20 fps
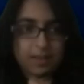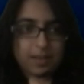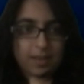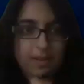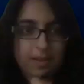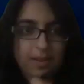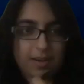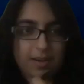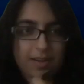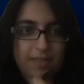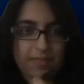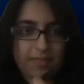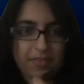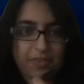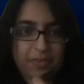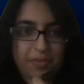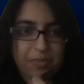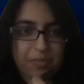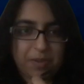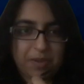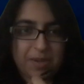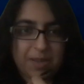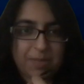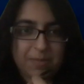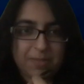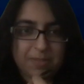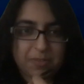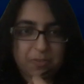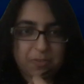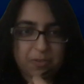Good afternoon, my name
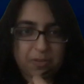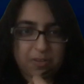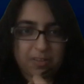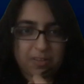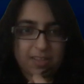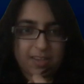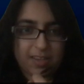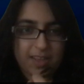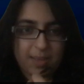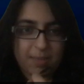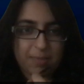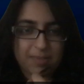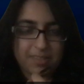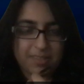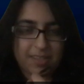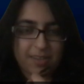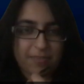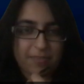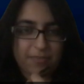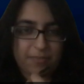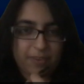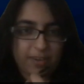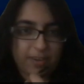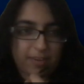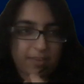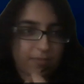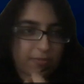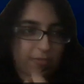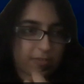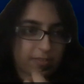is Sonal and I'm a staff writer
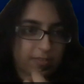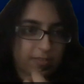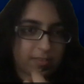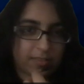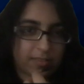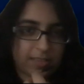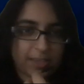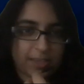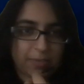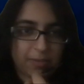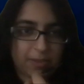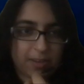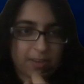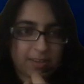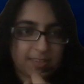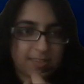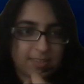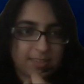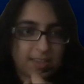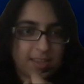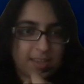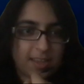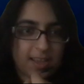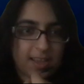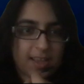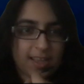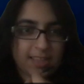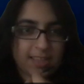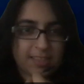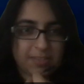for the Equinox. As students